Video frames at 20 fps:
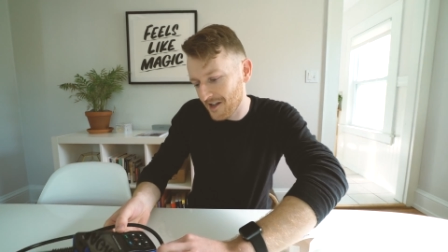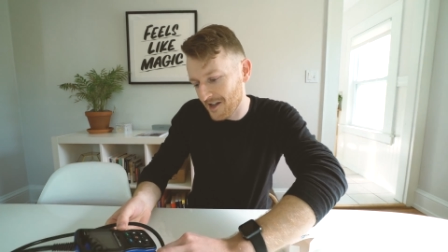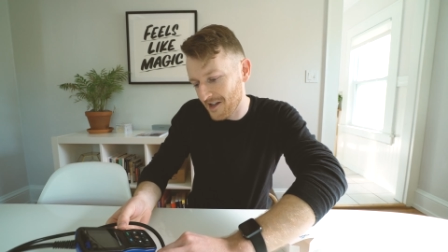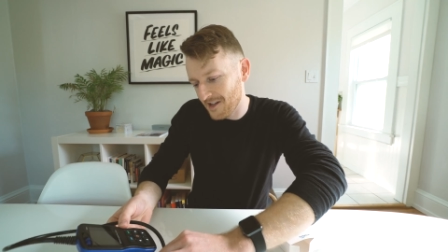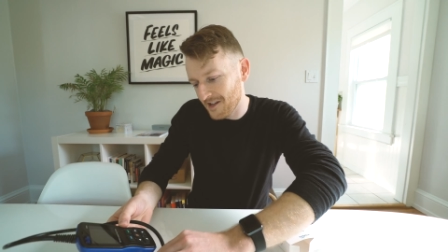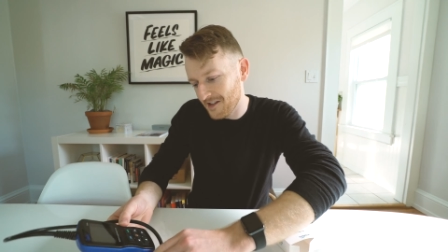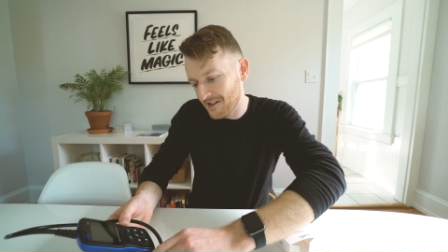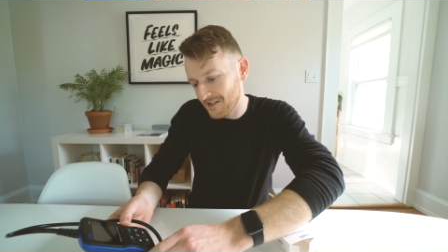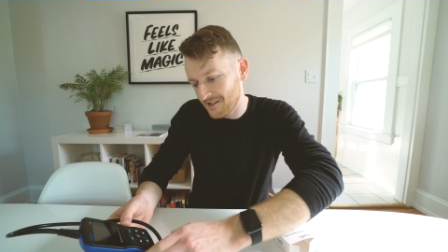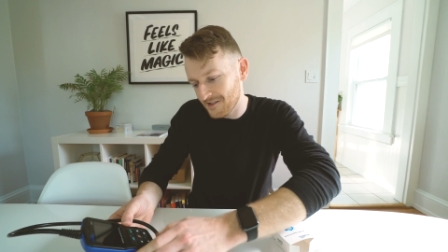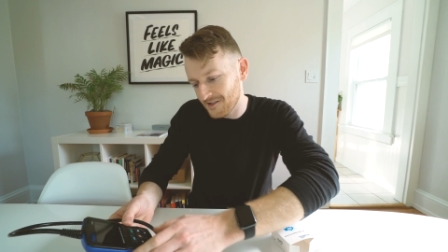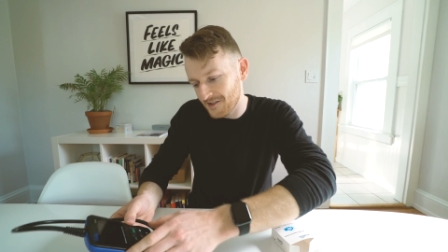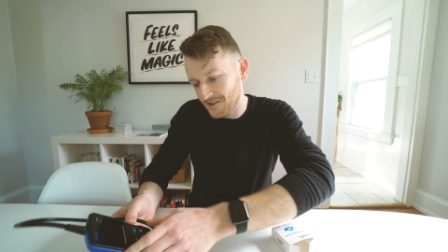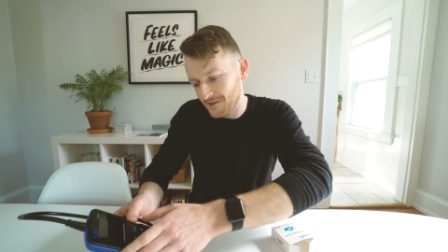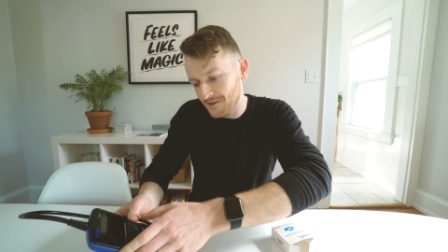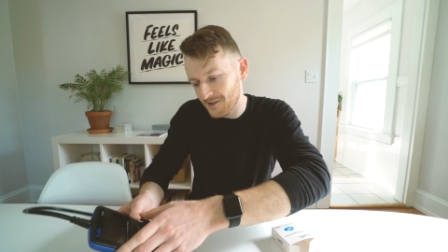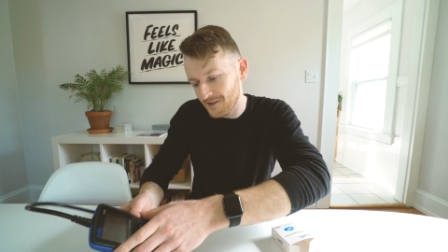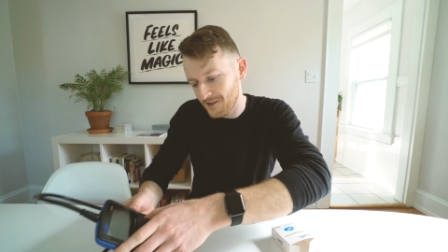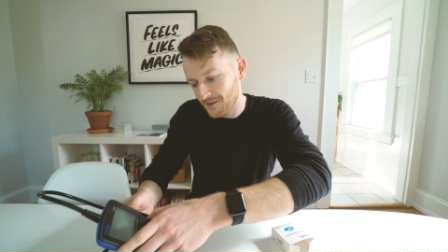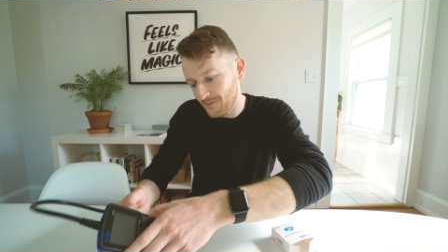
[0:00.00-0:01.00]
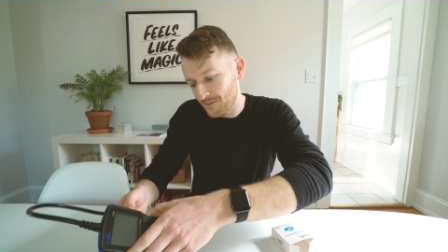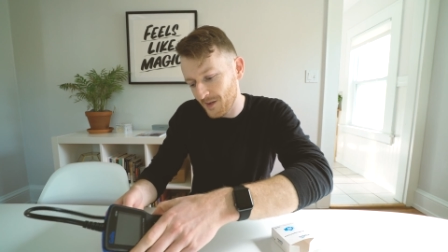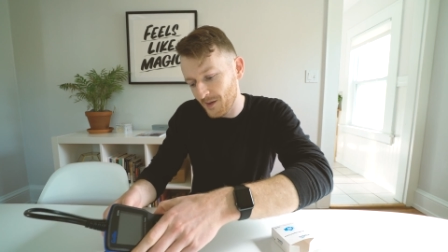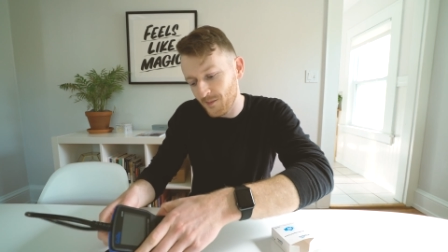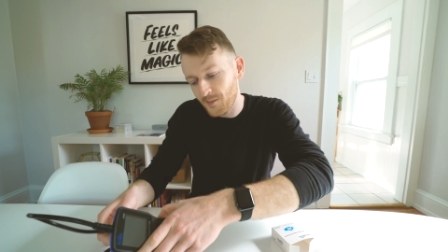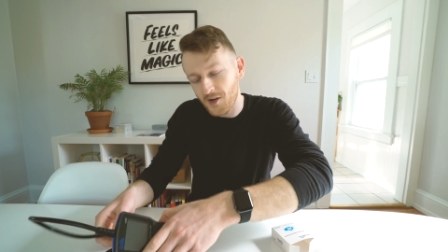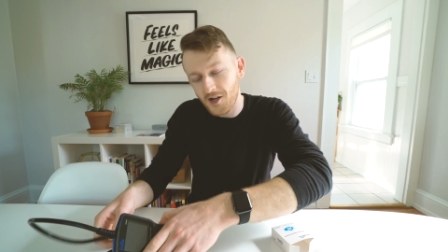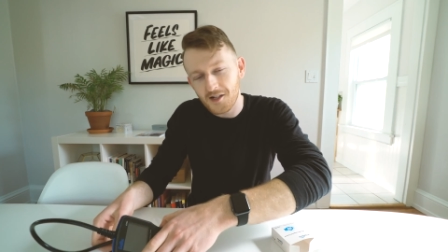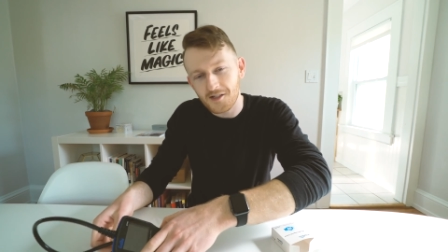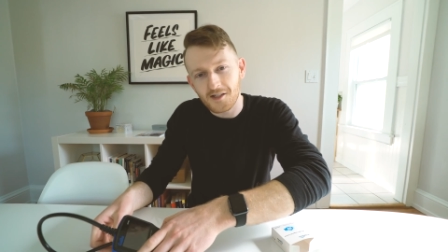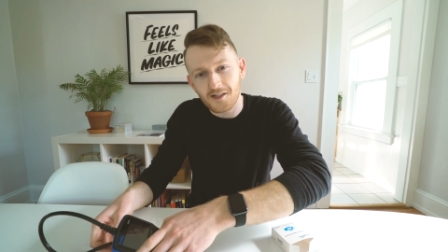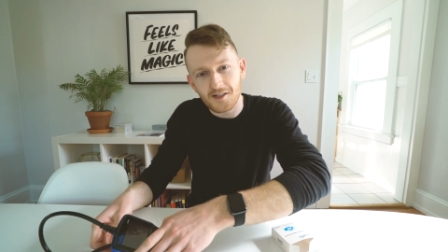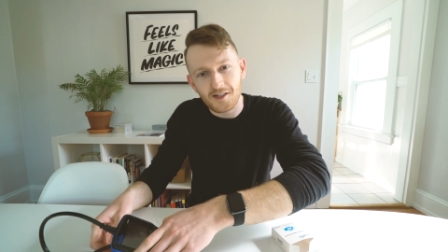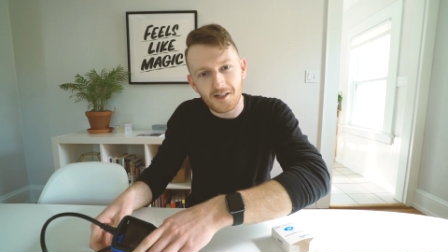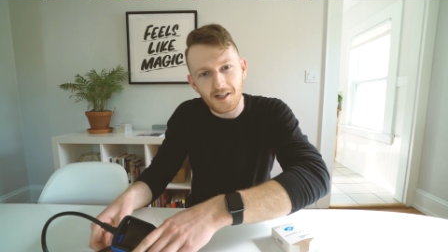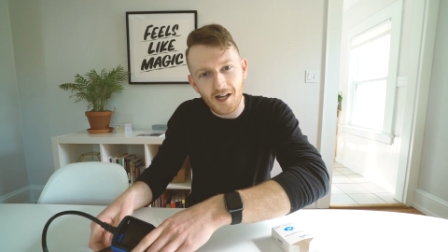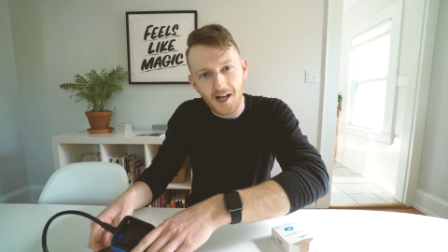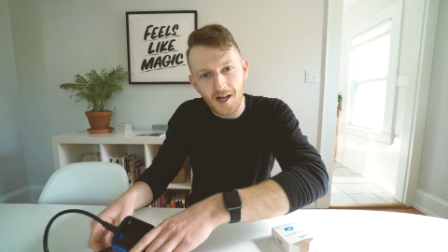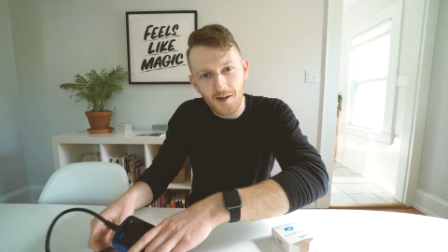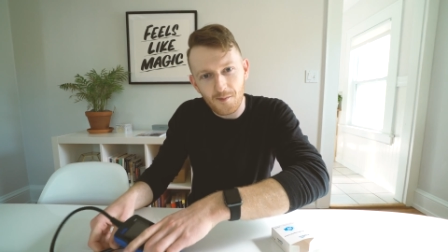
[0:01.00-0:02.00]
and my boss at the
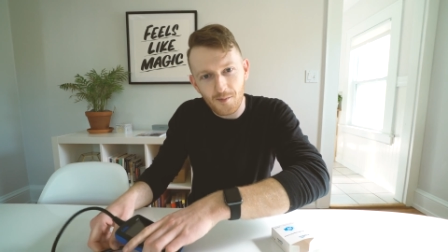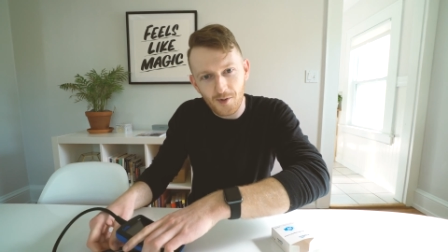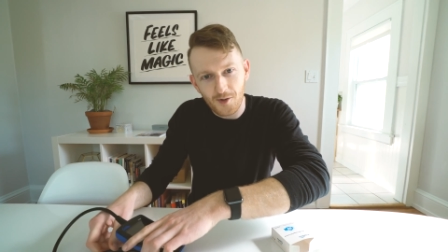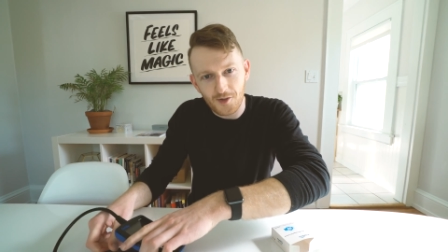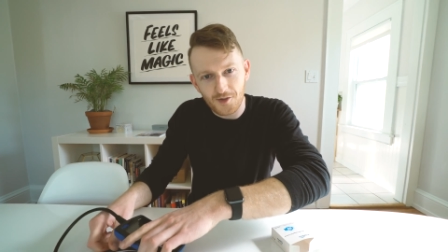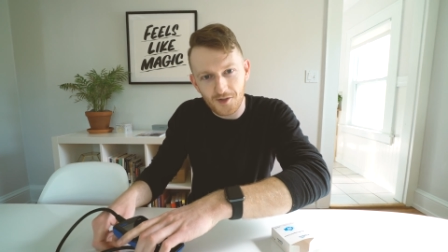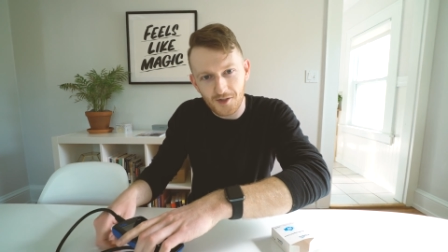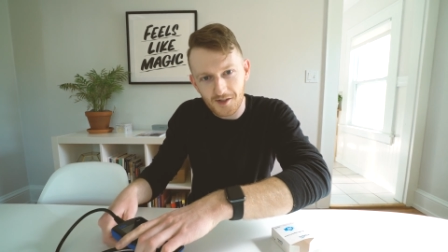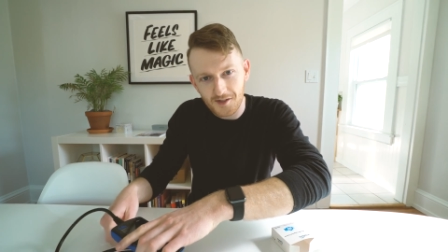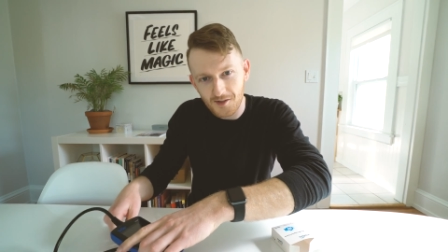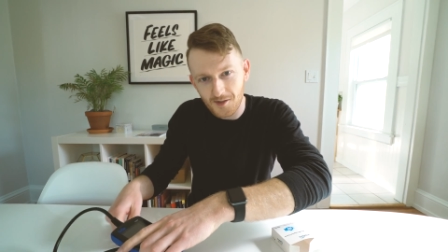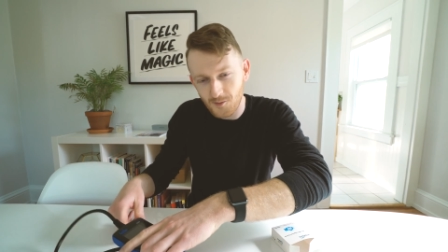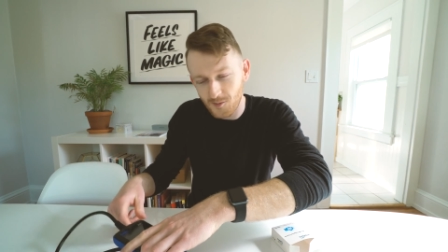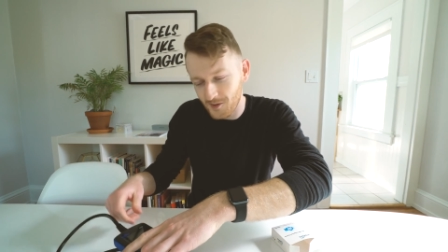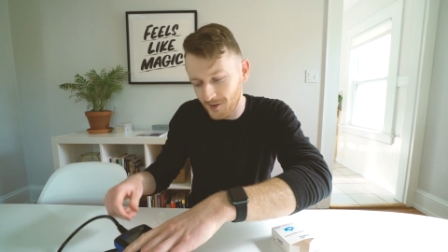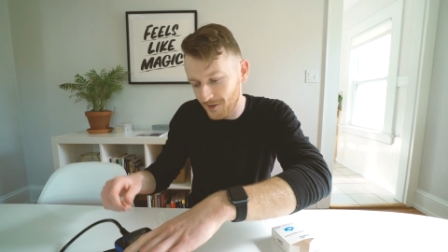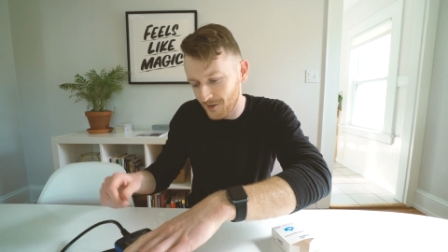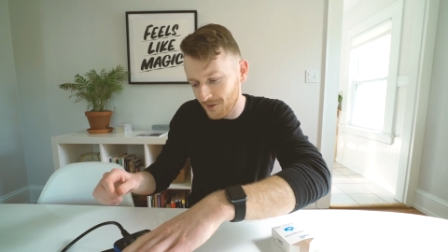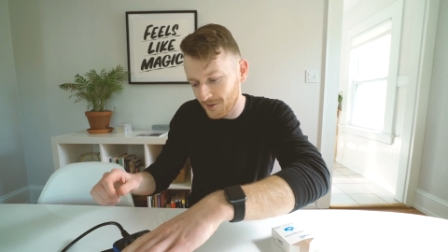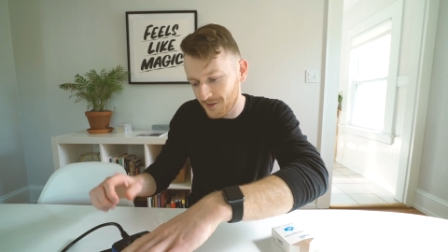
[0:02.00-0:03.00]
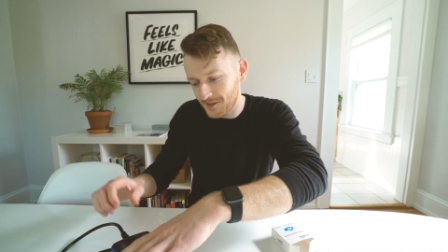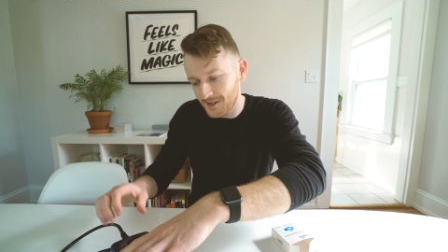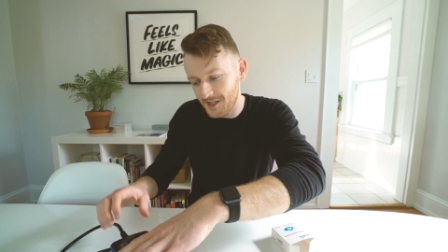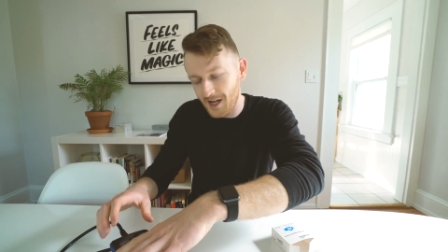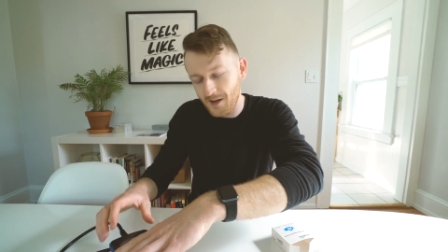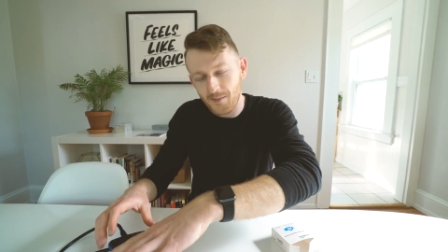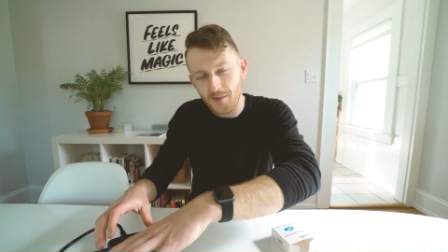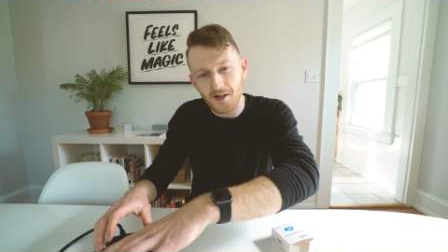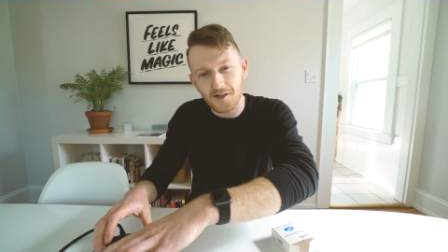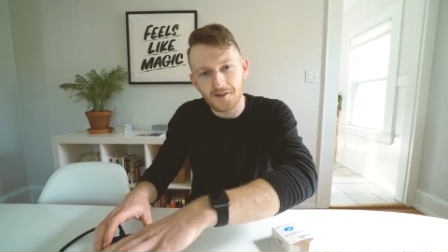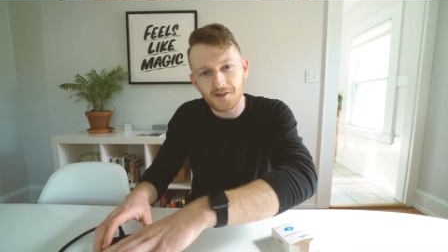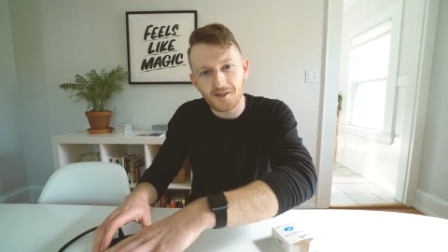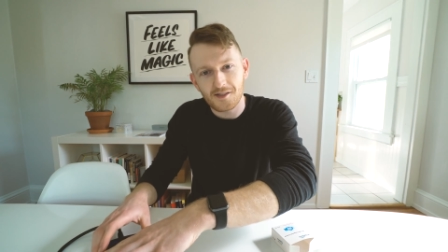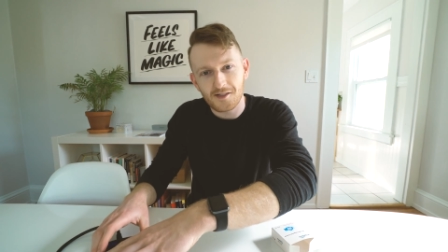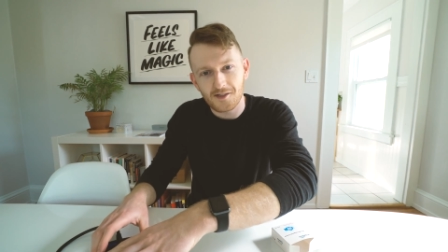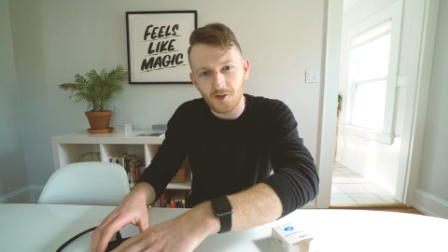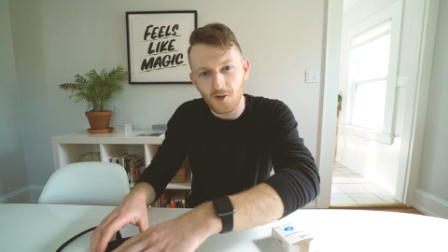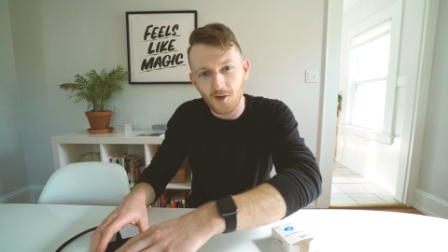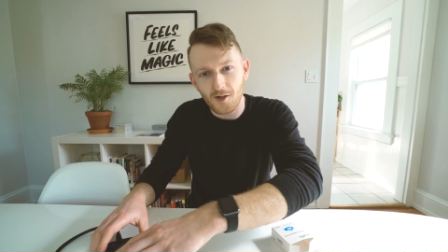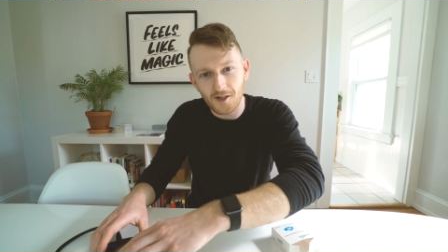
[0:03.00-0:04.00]
time purchased one of those Snap-on
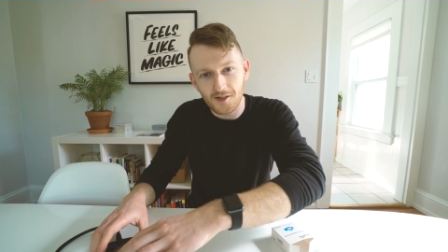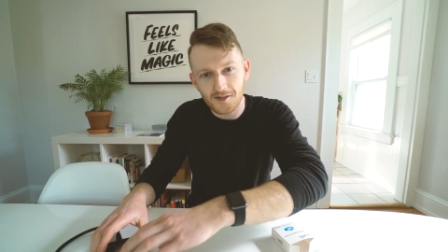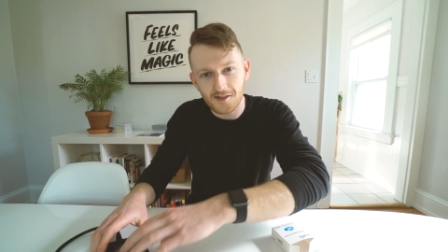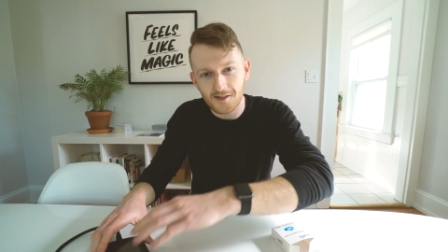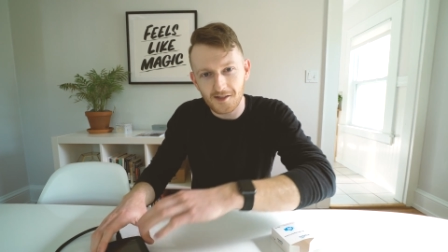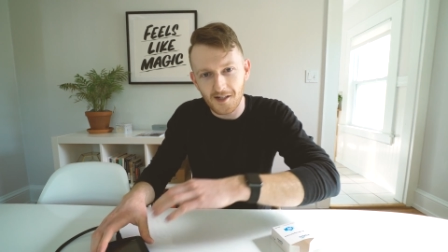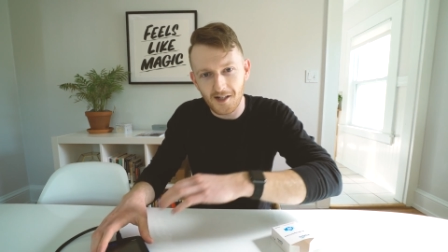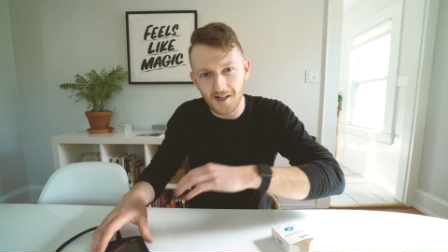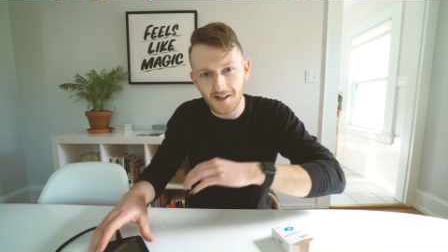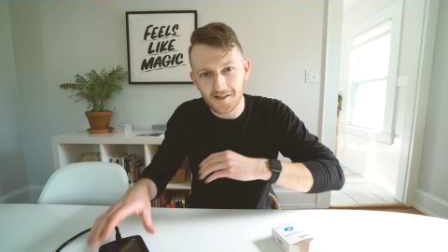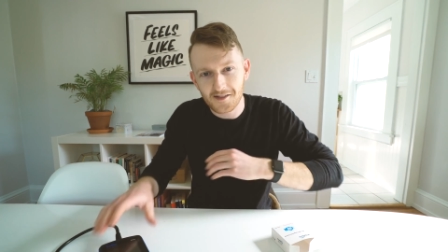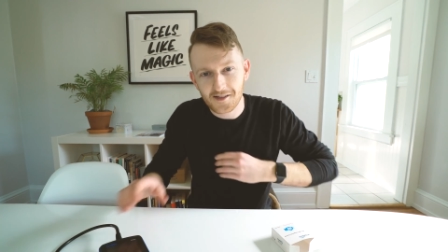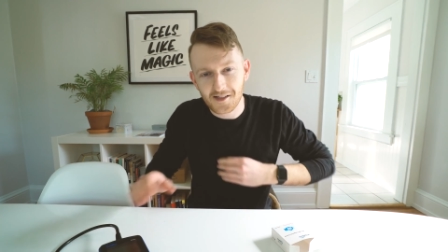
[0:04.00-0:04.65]
Solus uh,